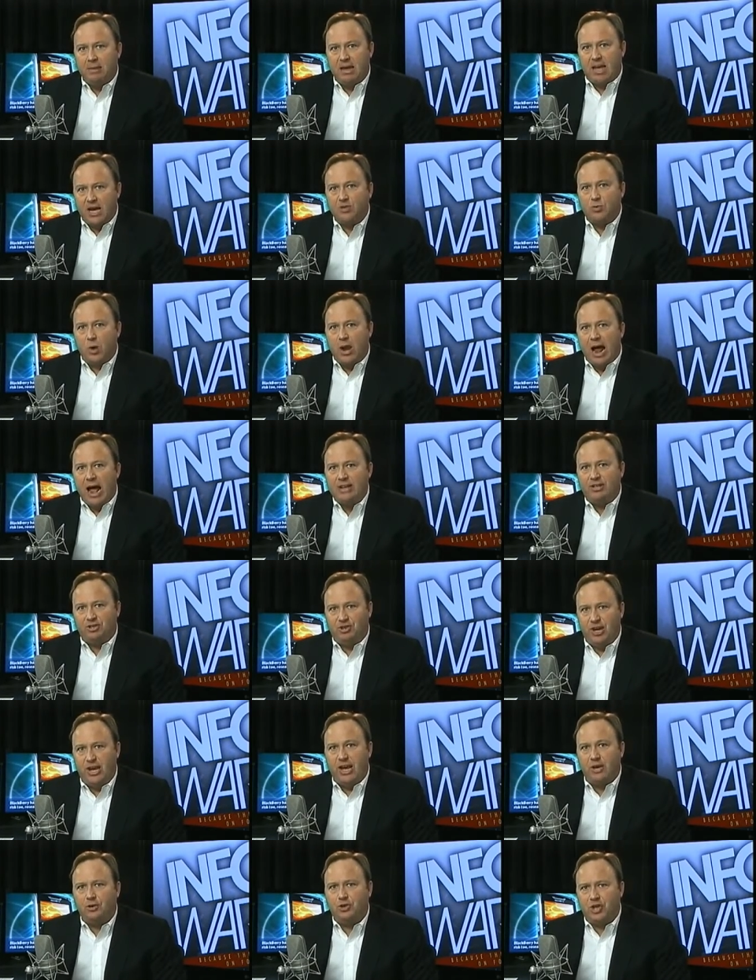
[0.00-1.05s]
Because when I
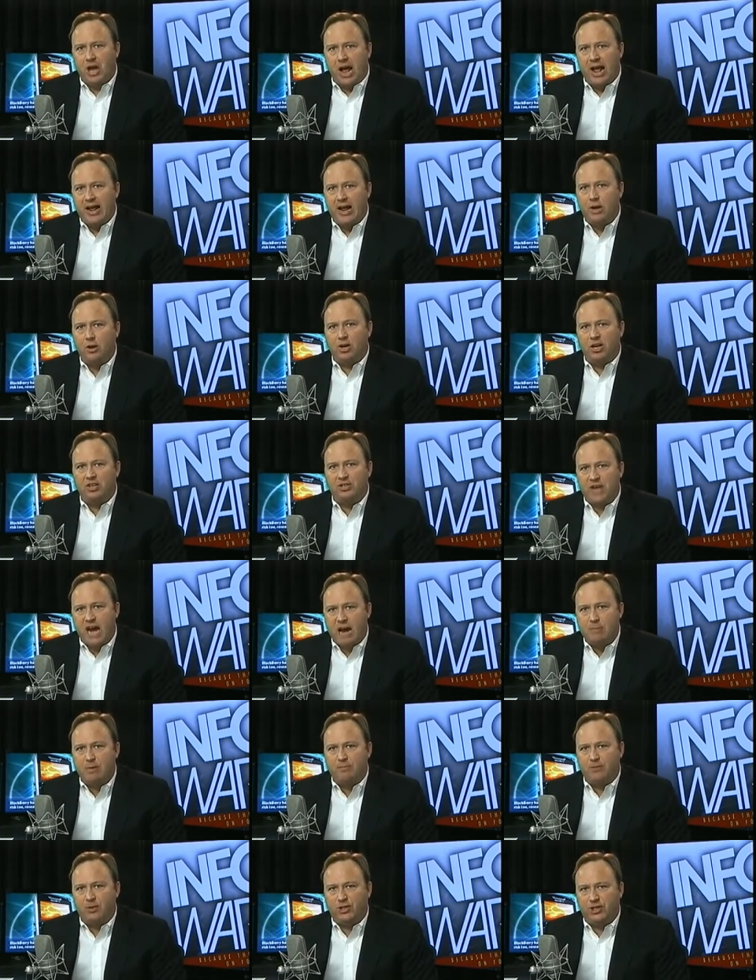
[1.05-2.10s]
see a giant
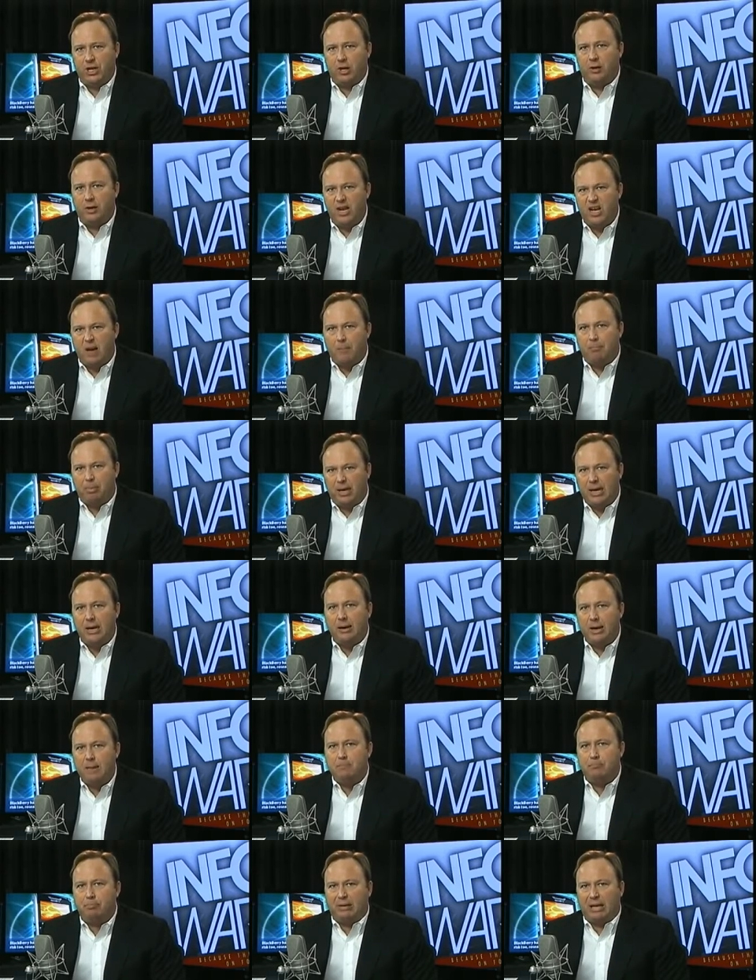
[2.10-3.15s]
containment facility
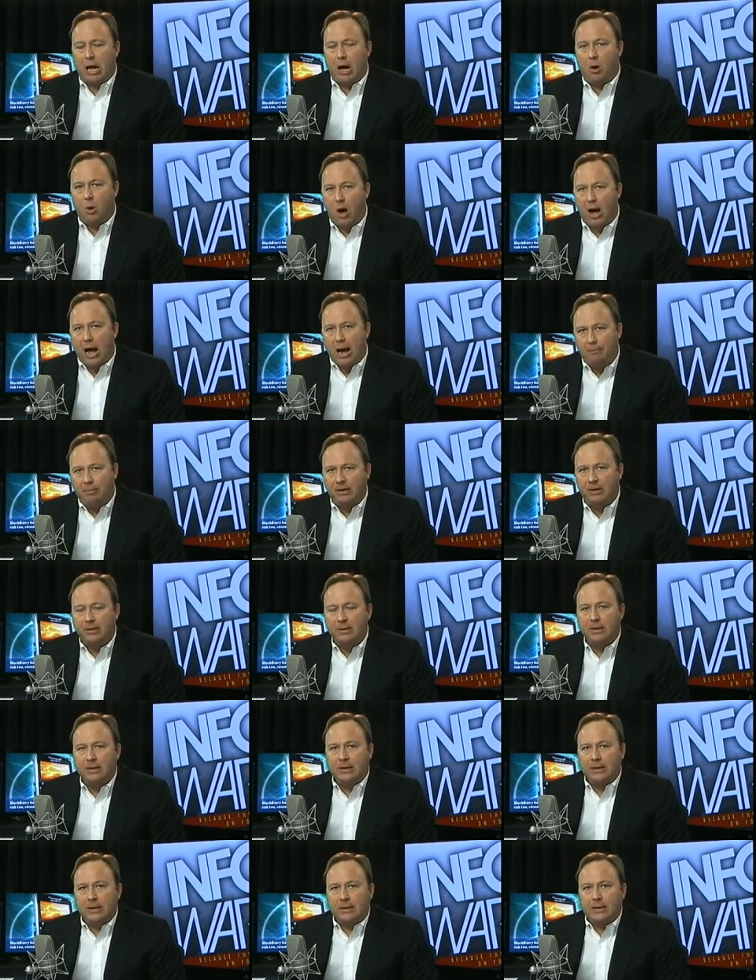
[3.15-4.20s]
completely blow up,
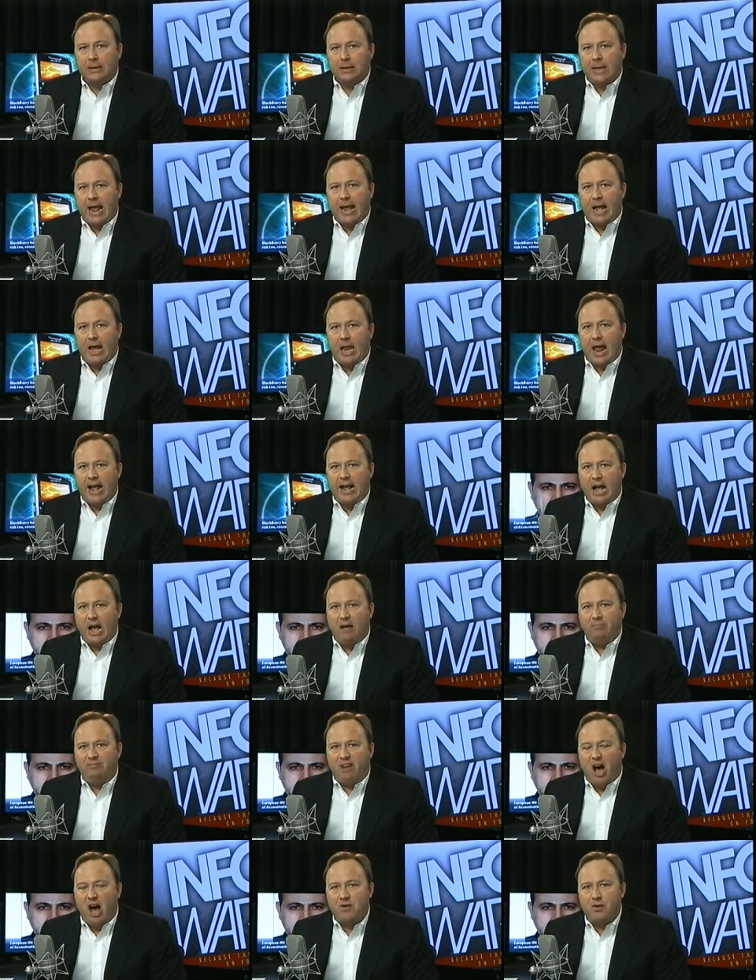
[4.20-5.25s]
like
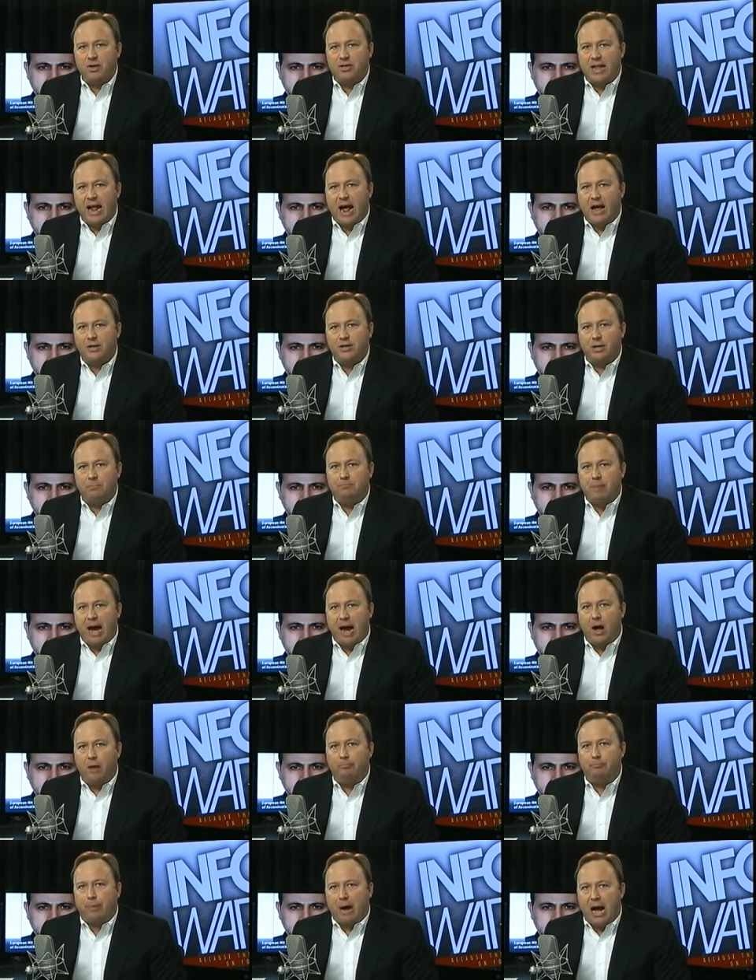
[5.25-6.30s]
a
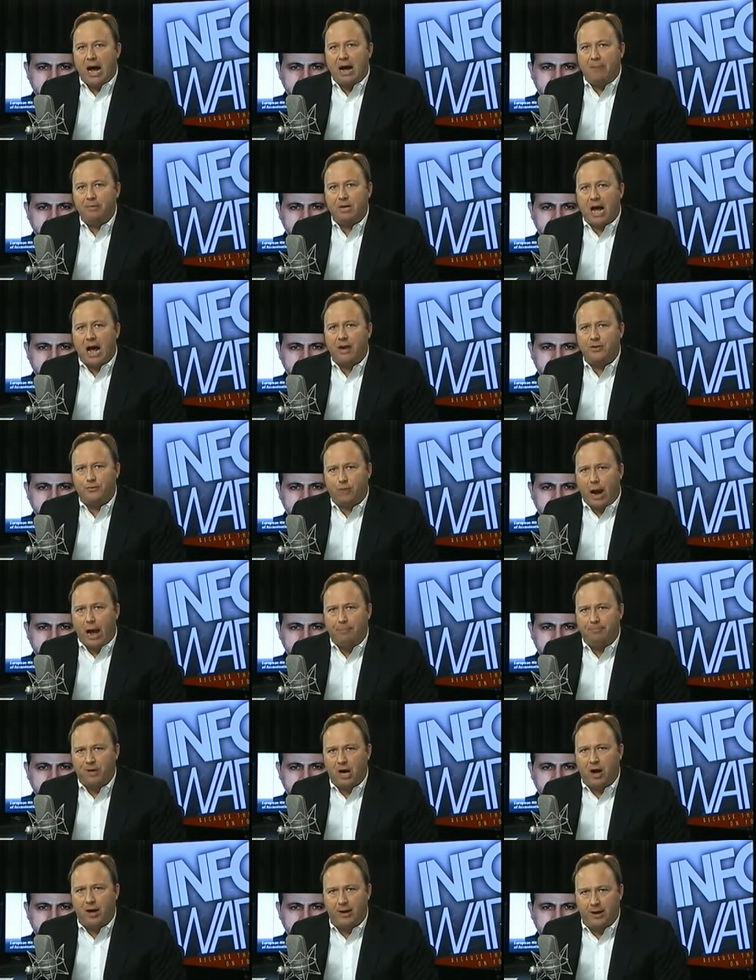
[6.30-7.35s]
100,000-pound bomb got
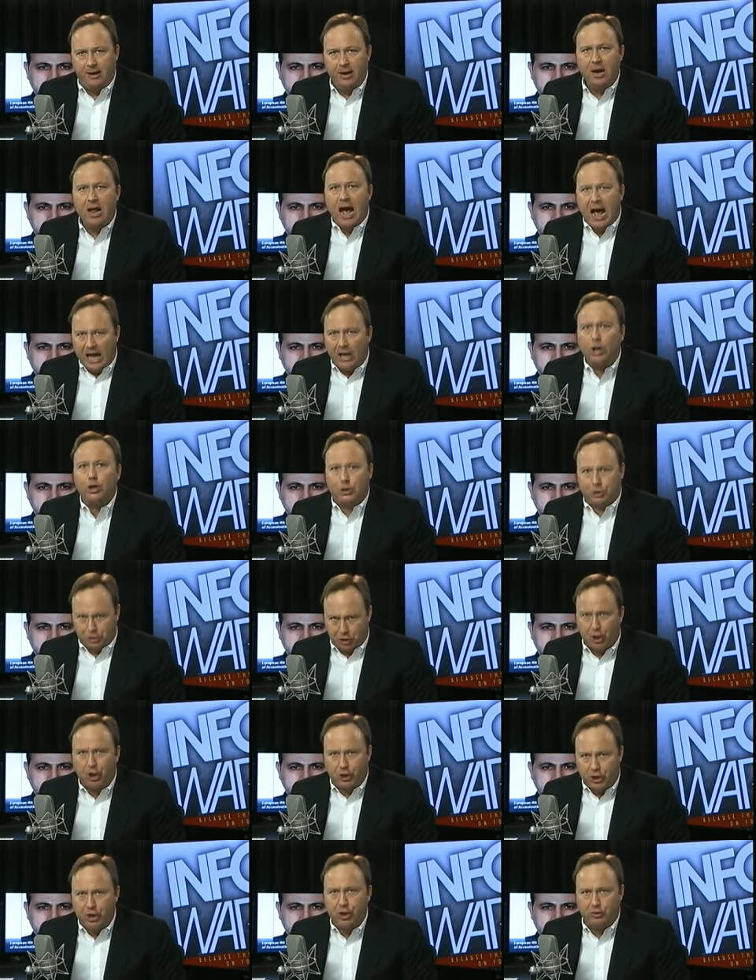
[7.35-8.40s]
dropped on it, I'll
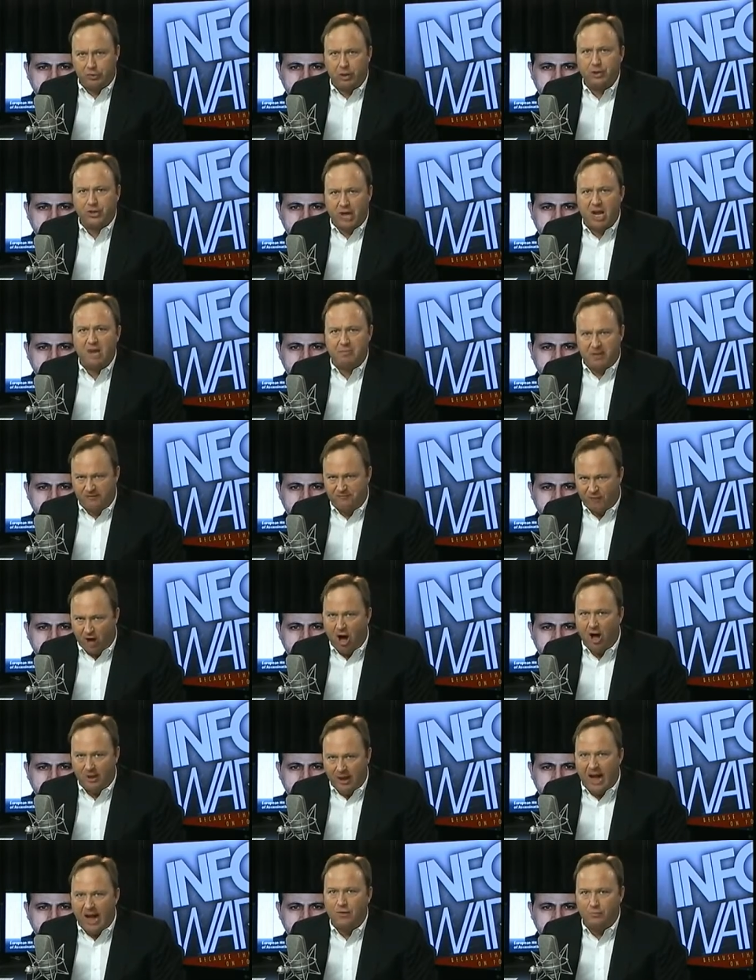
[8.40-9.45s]
assure you there's going to be
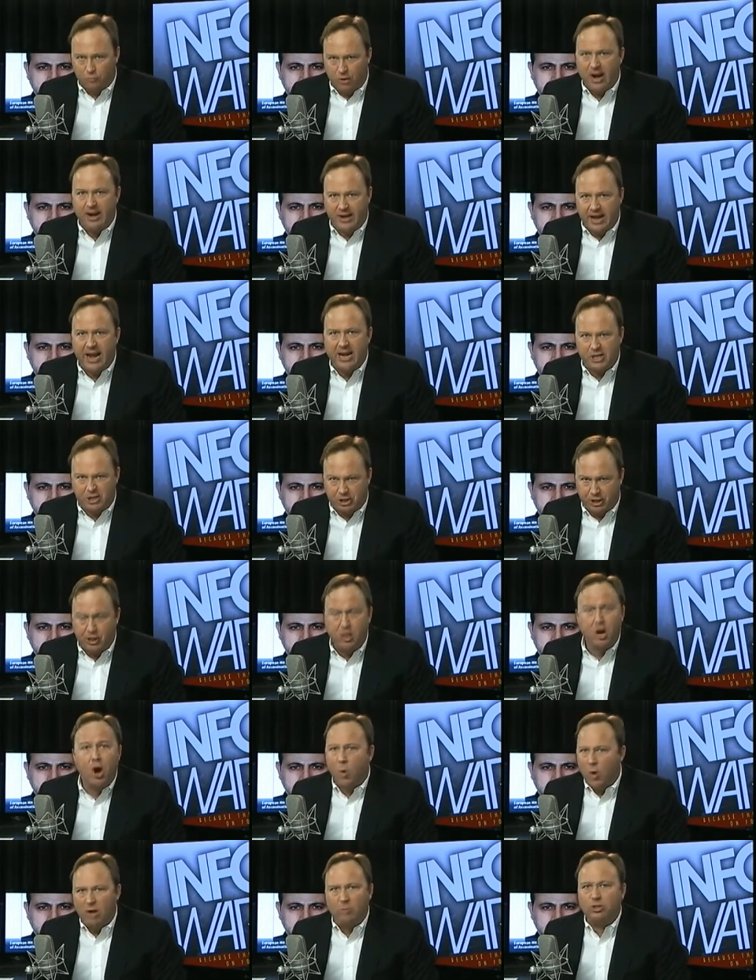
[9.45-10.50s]
fallout and
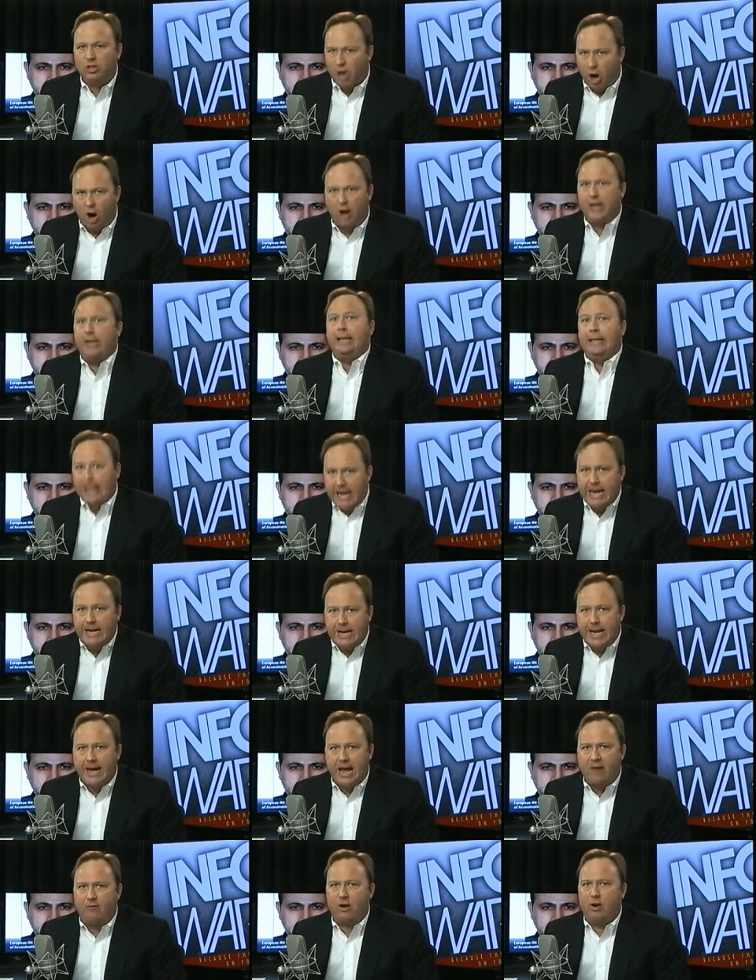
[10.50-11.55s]
radiation when it was already
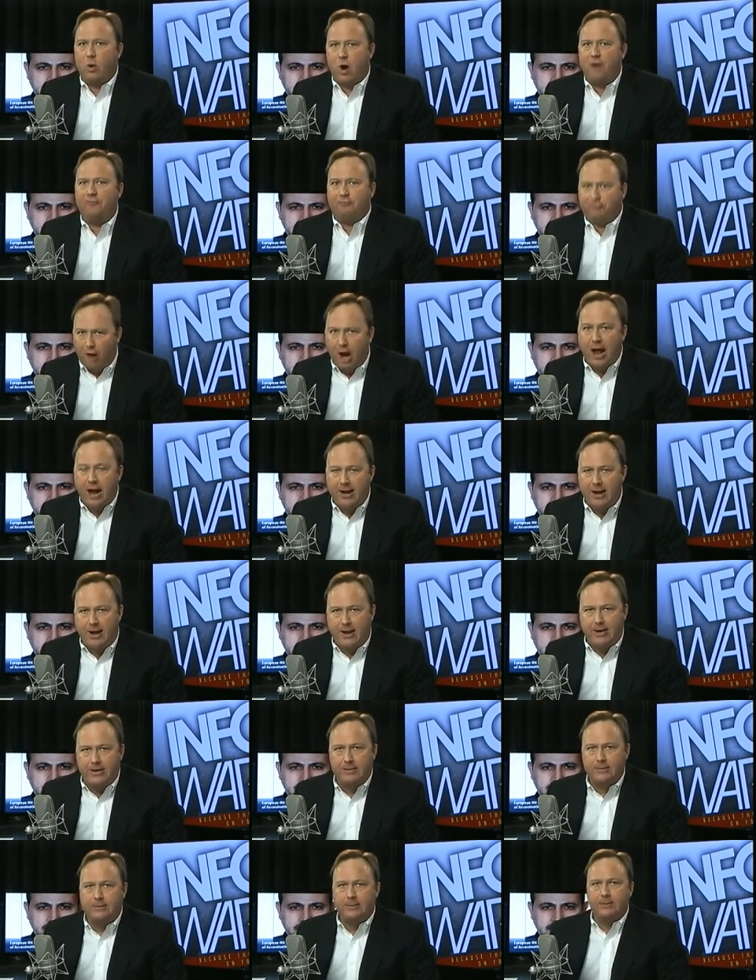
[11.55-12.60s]
leaking everywhere
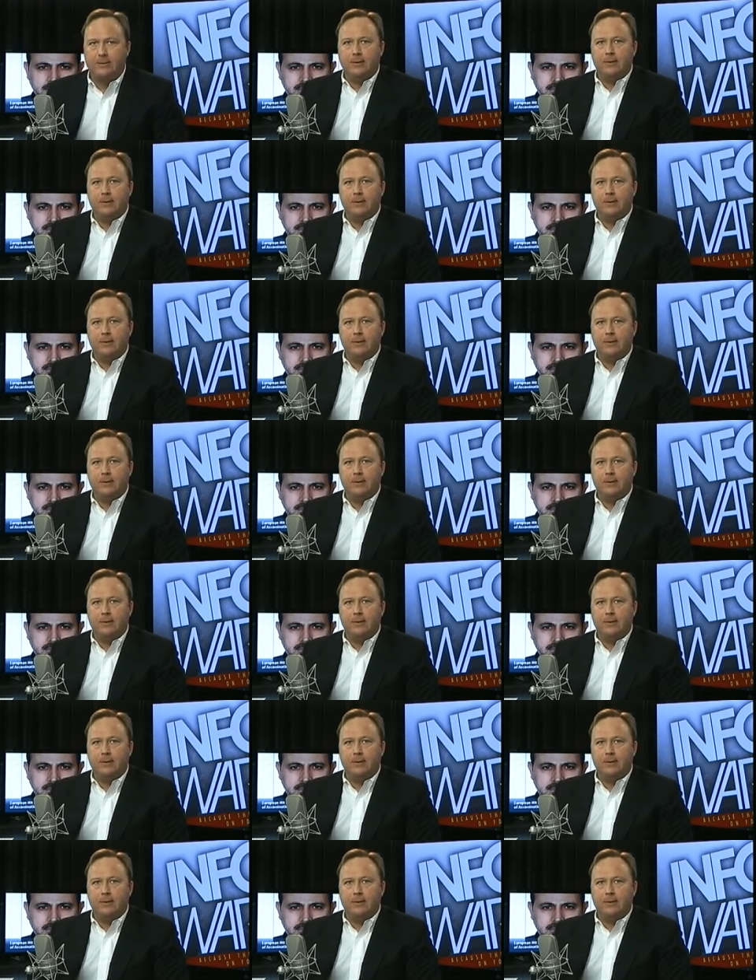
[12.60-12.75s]
Friday.